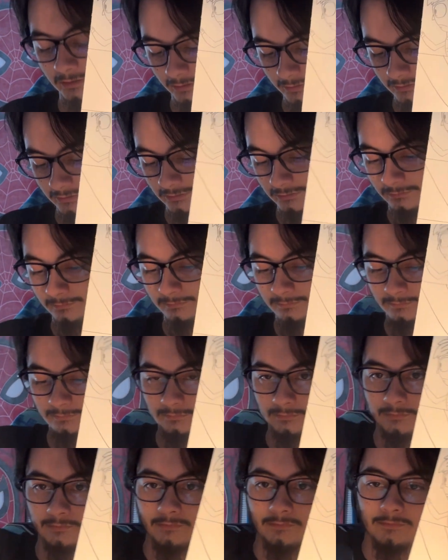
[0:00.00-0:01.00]
here.
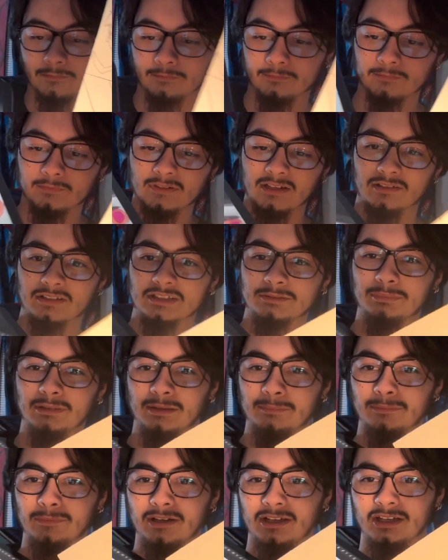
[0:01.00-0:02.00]
Now let's pick
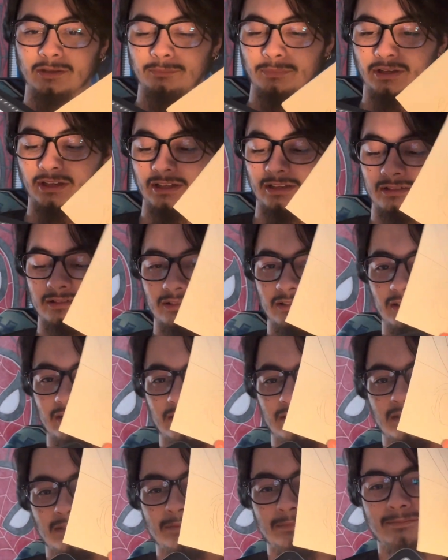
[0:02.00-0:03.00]
up my iPad.
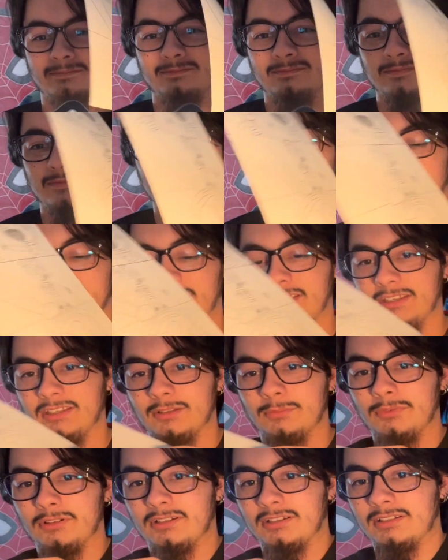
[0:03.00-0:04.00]
Okay,
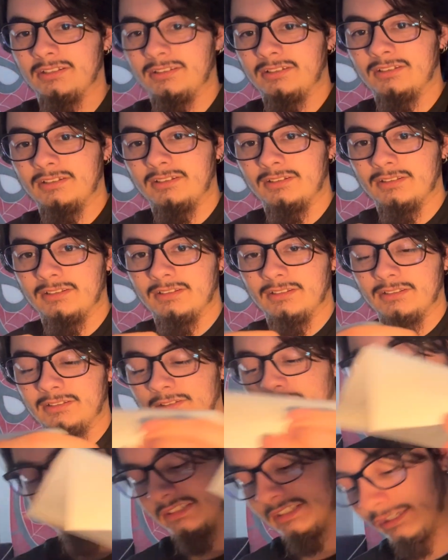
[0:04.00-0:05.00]
come on.
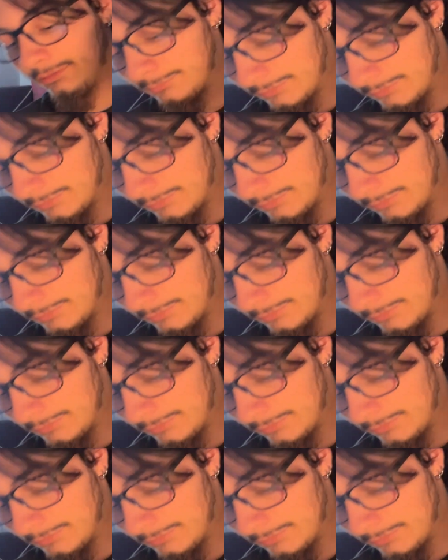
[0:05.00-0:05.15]
Let's not